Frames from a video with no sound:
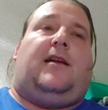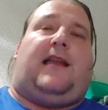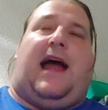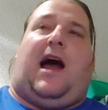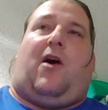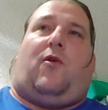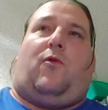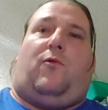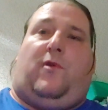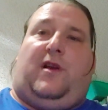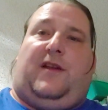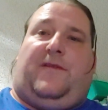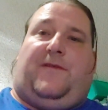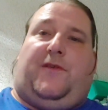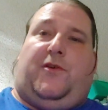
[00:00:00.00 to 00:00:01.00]
Now, what
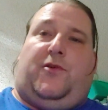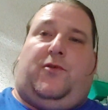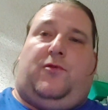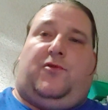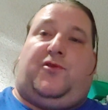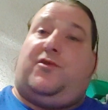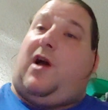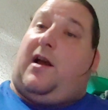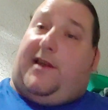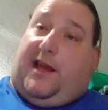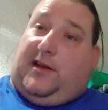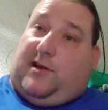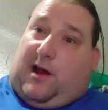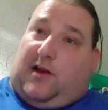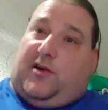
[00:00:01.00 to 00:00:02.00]
if you do not
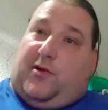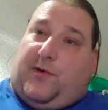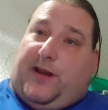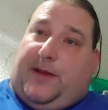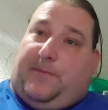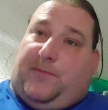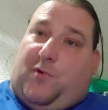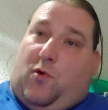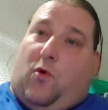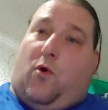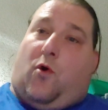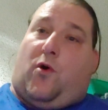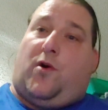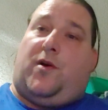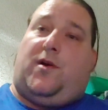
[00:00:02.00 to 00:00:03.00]
get continuity,
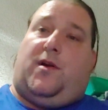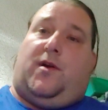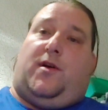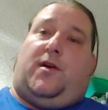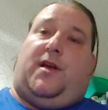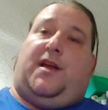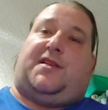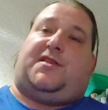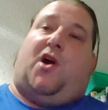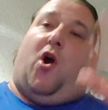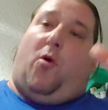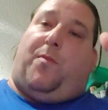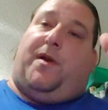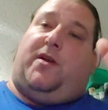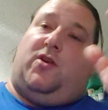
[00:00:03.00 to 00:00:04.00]
or it's
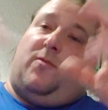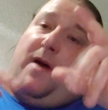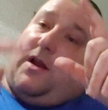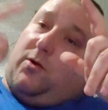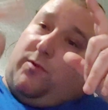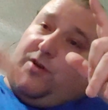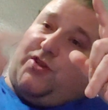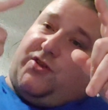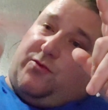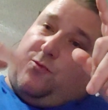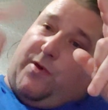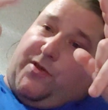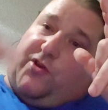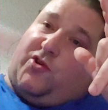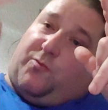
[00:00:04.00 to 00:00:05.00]
open no matter
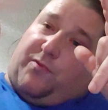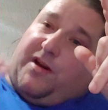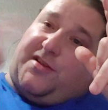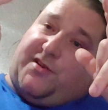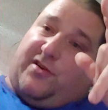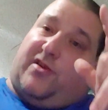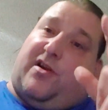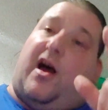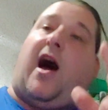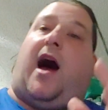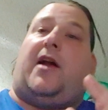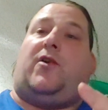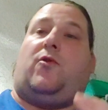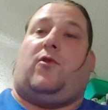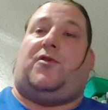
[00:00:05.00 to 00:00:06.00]
whether you depress it or
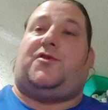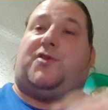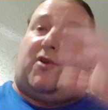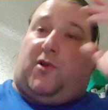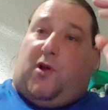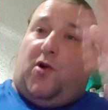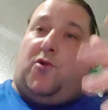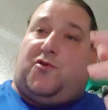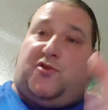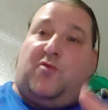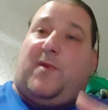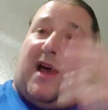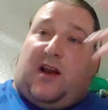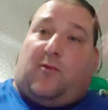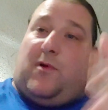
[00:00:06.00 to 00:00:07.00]
not, or it's closed no
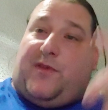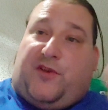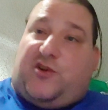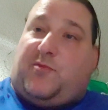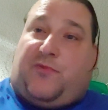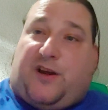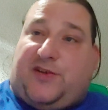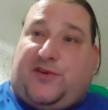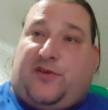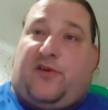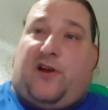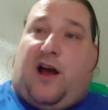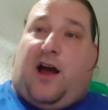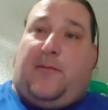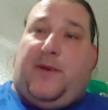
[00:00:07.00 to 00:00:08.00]
matter whether you depress it or
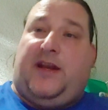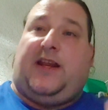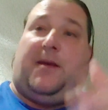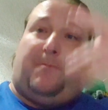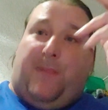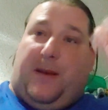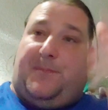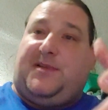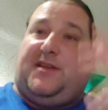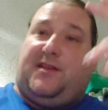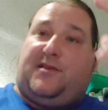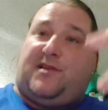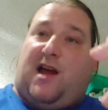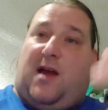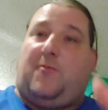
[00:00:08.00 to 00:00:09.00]
not, meaning it beeps
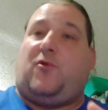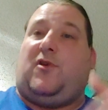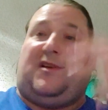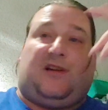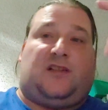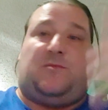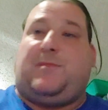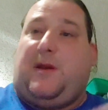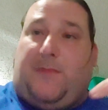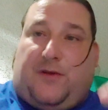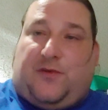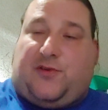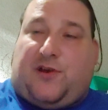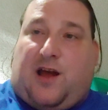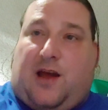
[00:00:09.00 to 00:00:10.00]
either time or it doesn't beep
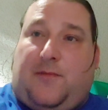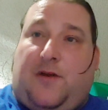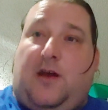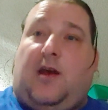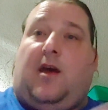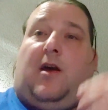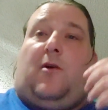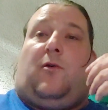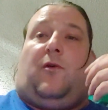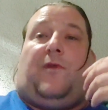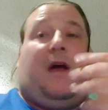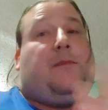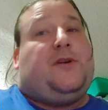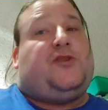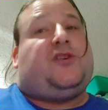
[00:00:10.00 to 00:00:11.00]
either time? Well,
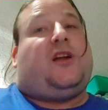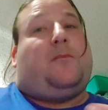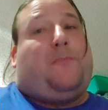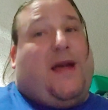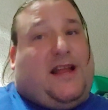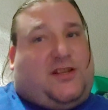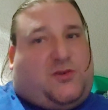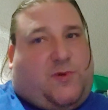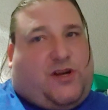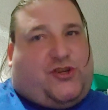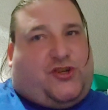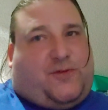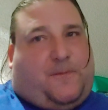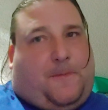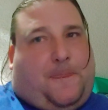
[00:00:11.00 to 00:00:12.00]
that means you got a bad
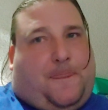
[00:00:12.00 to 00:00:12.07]
switch.